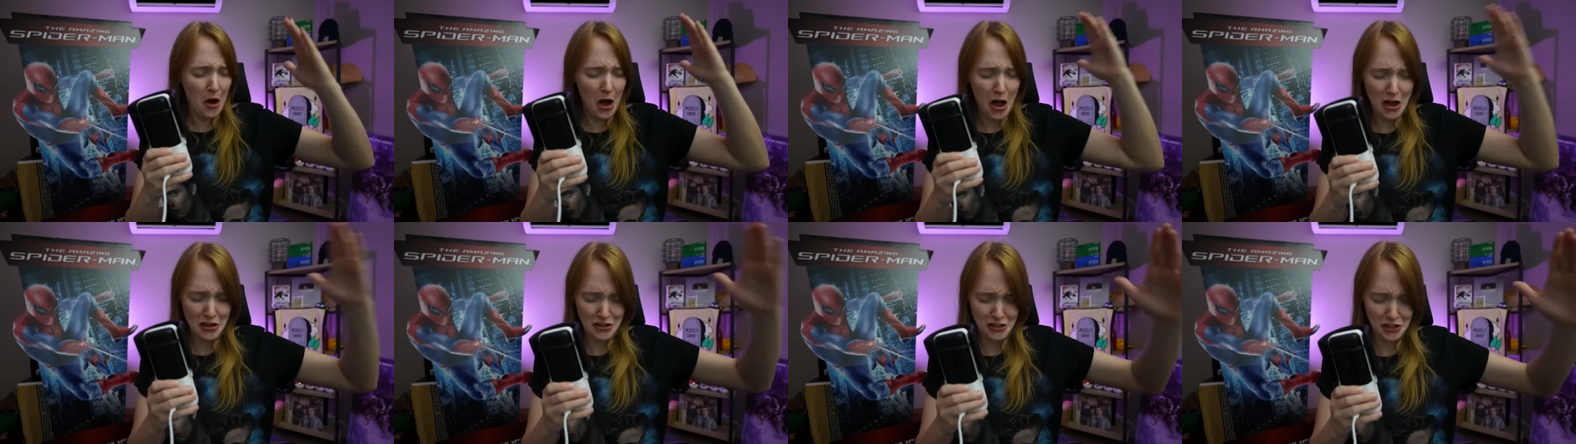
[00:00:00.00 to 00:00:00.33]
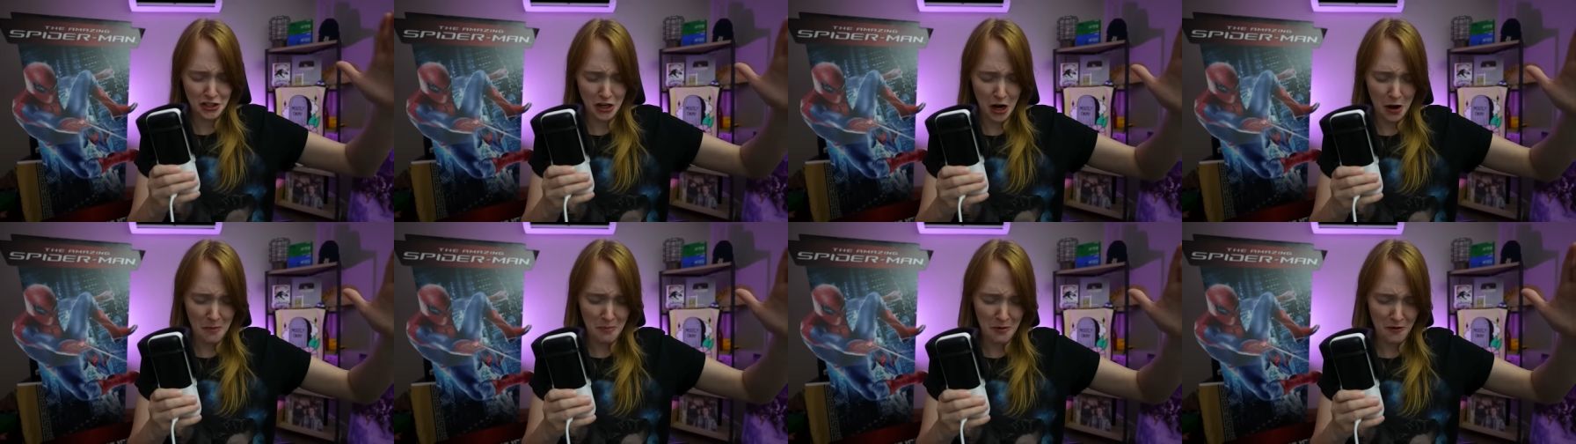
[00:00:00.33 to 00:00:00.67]
all
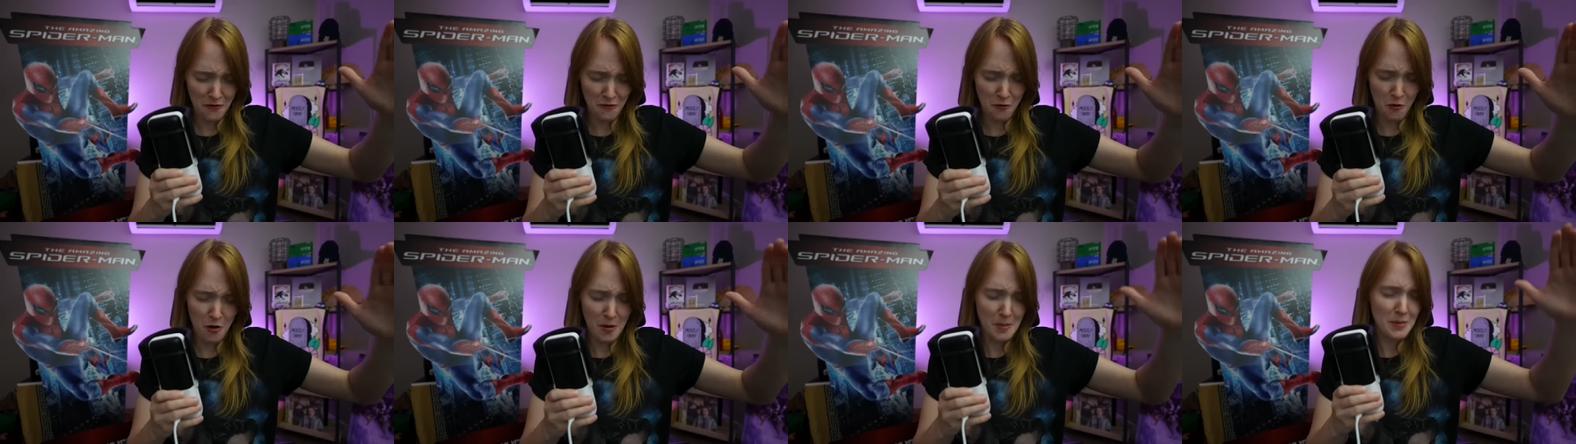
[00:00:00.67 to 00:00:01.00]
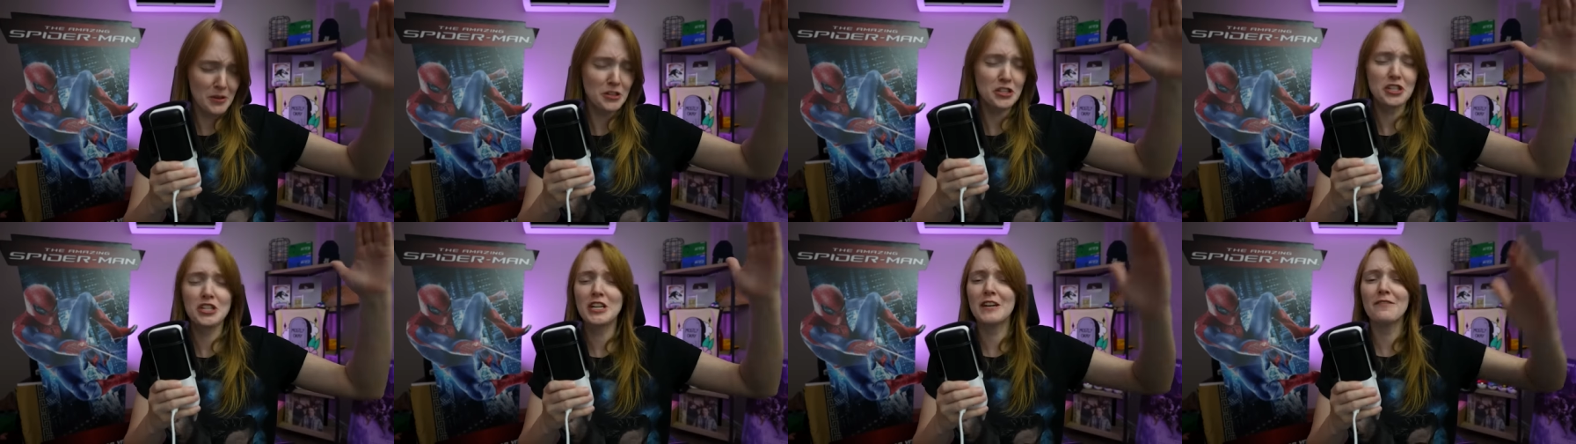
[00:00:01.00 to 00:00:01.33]
star
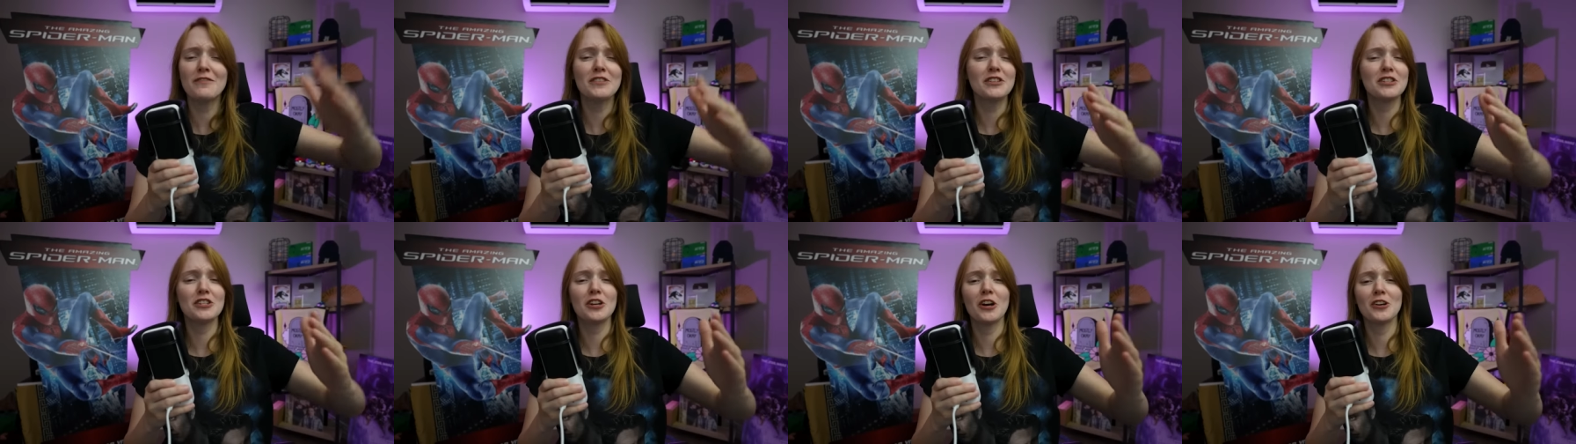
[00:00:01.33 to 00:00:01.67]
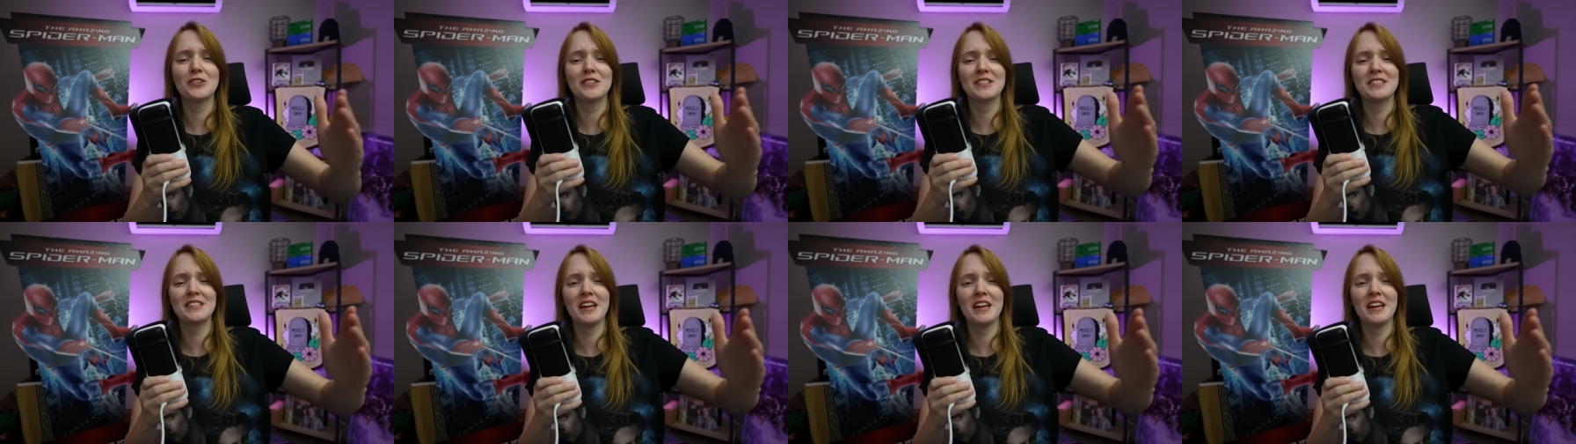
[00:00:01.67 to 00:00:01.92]
performance. She even starts